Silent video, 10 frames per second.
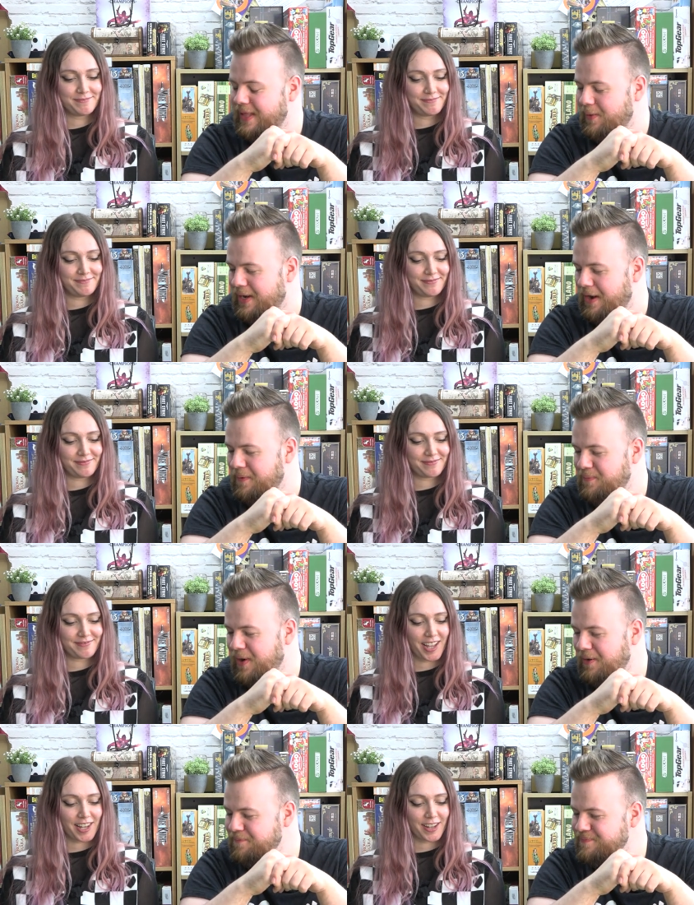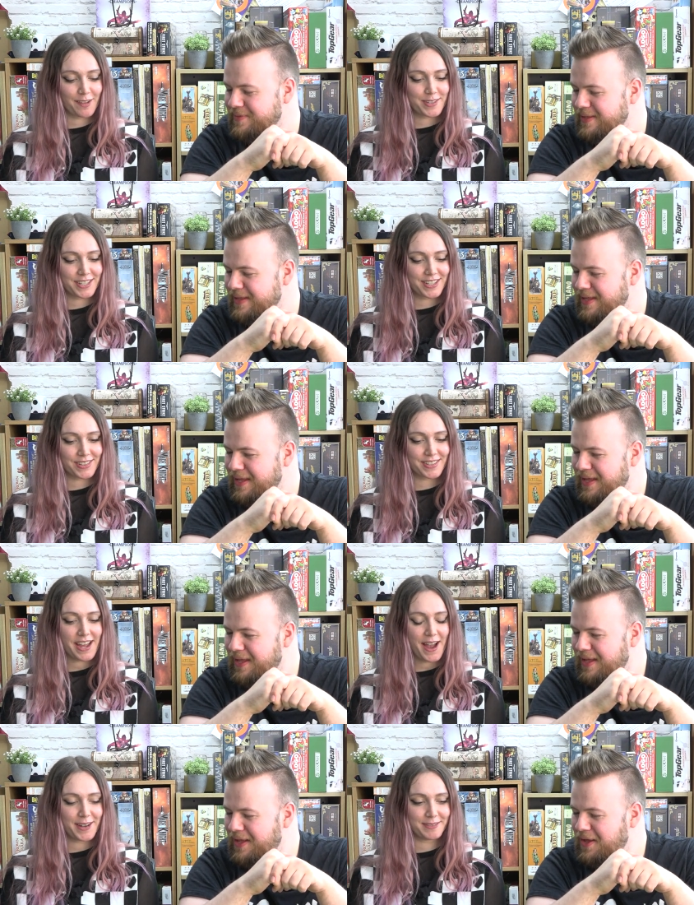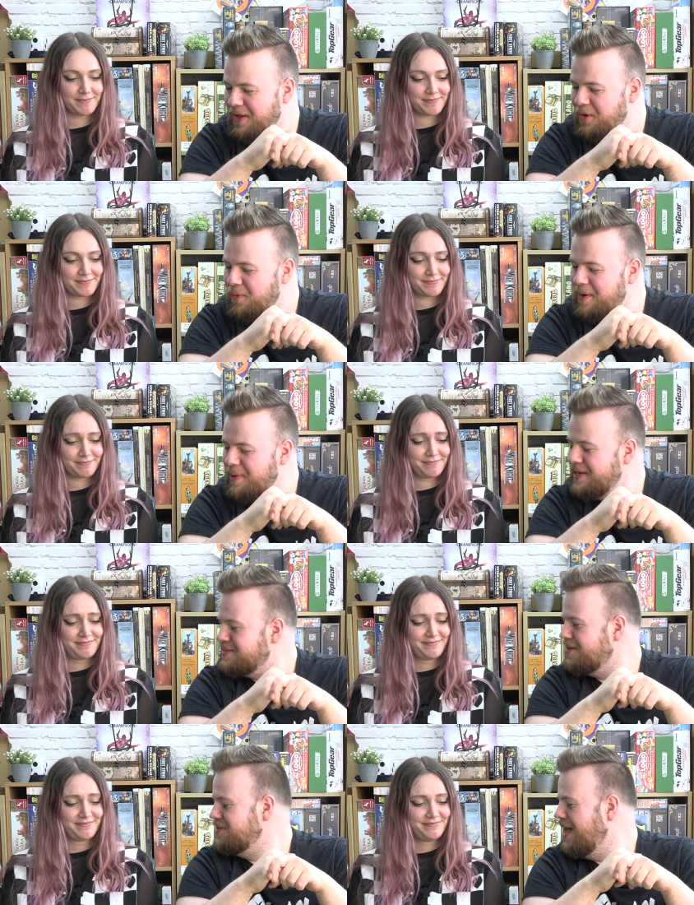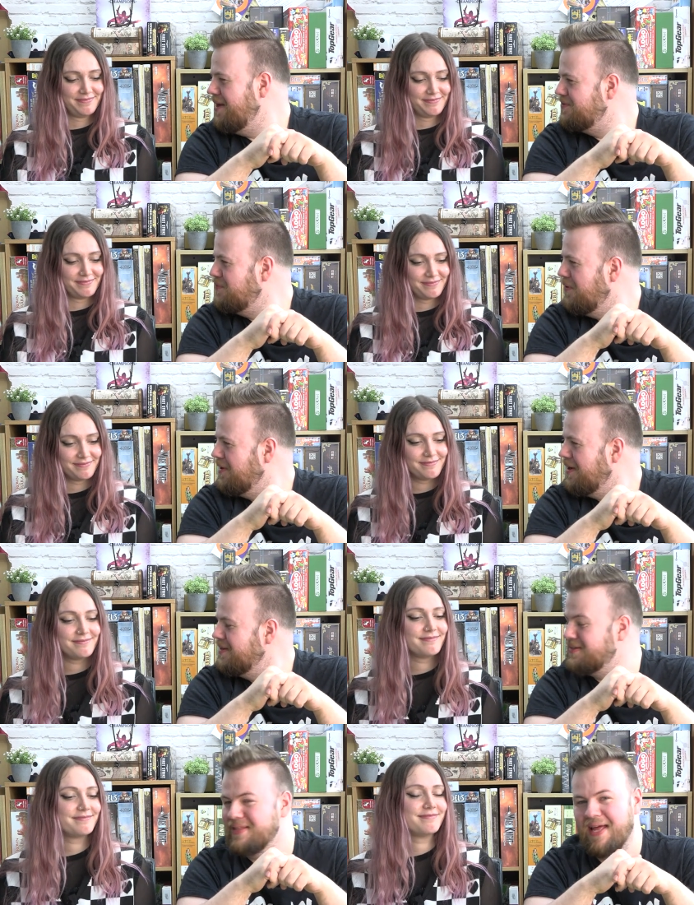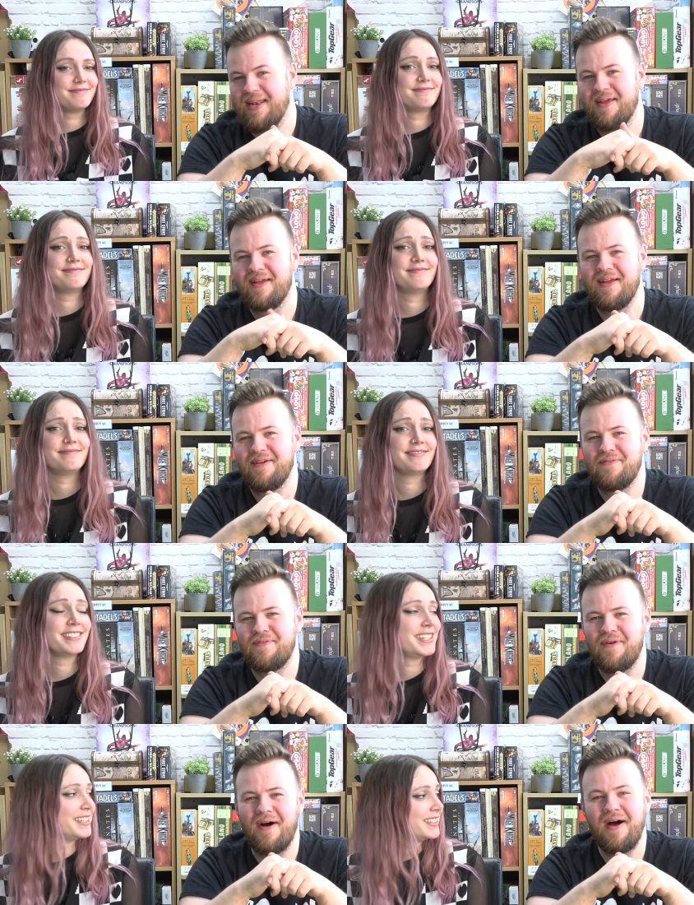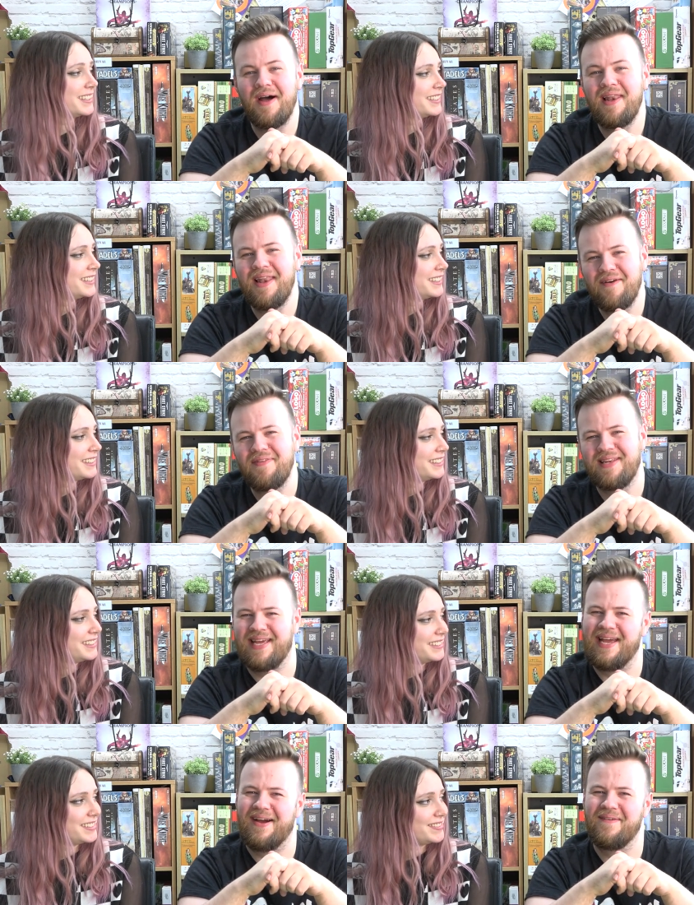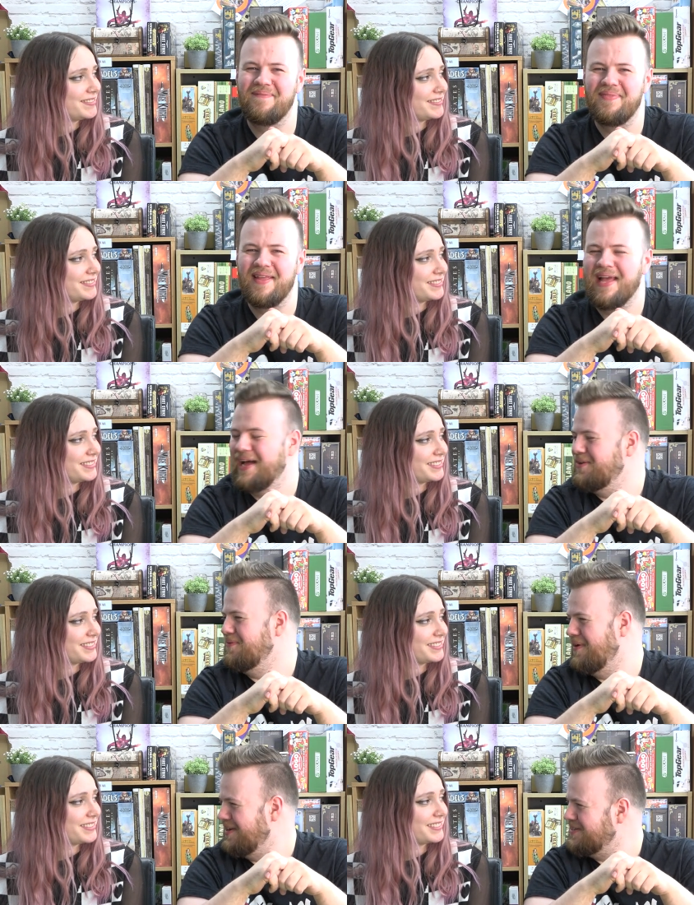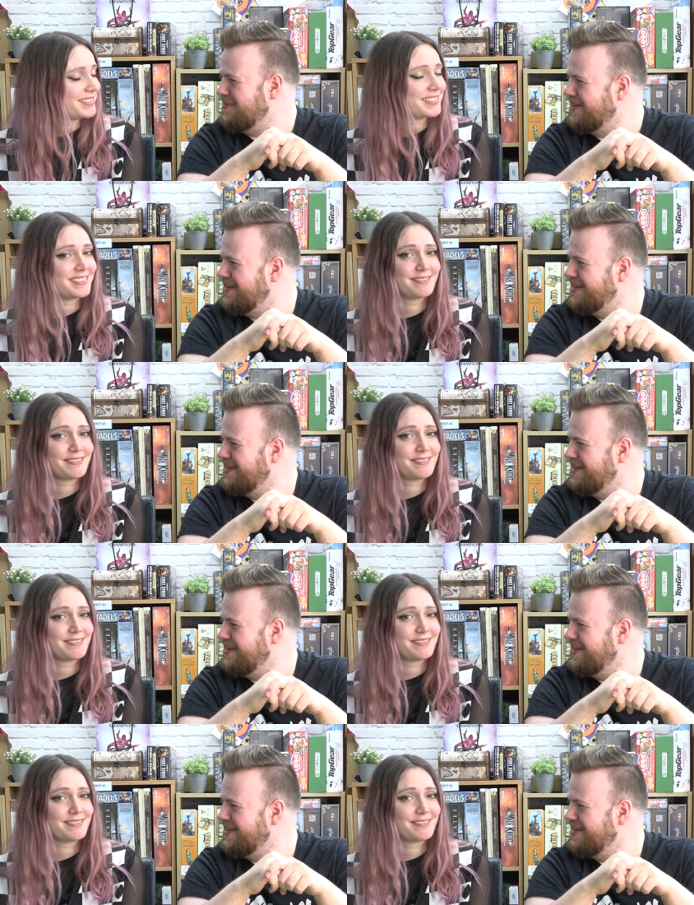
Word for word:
Speaker 1: But there we go. Well, I
Speaker 2: loved it until now.
Speaker 1: Well, Manny, it's time to head off to Warwick Castle then for our lovely day out and your punishment.